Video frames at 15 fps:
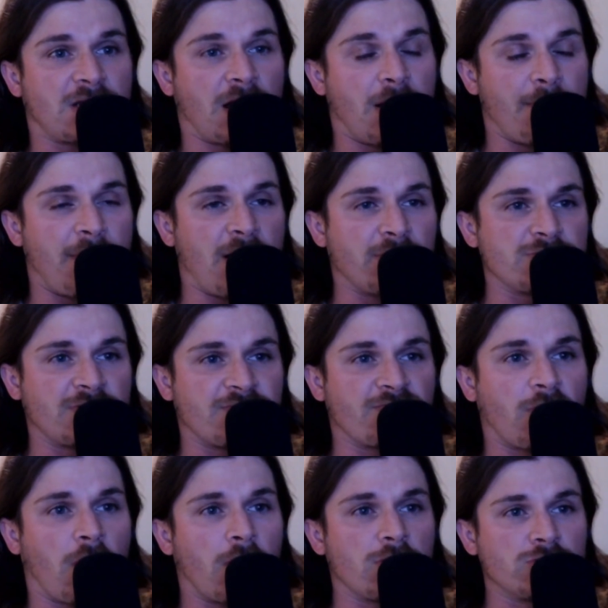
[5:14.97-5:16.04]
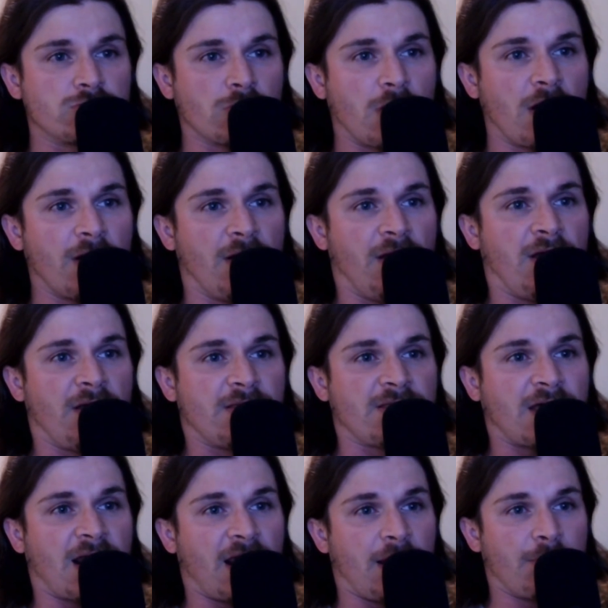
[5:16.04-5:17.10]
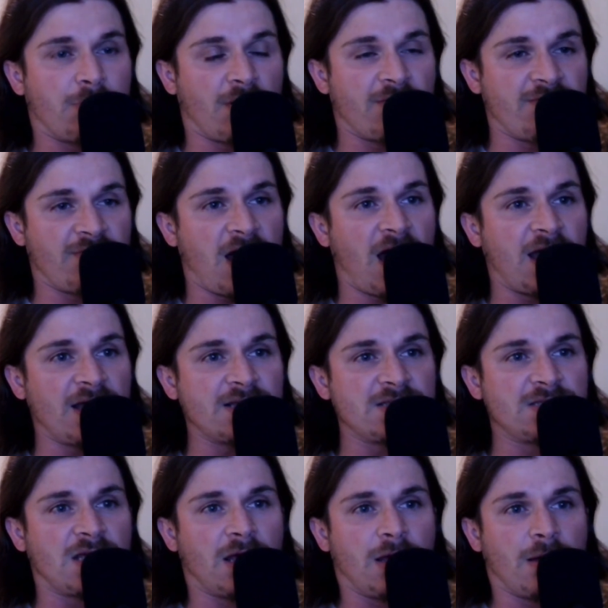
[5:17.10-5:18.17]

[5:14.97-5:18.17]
amount of card draw that it provides,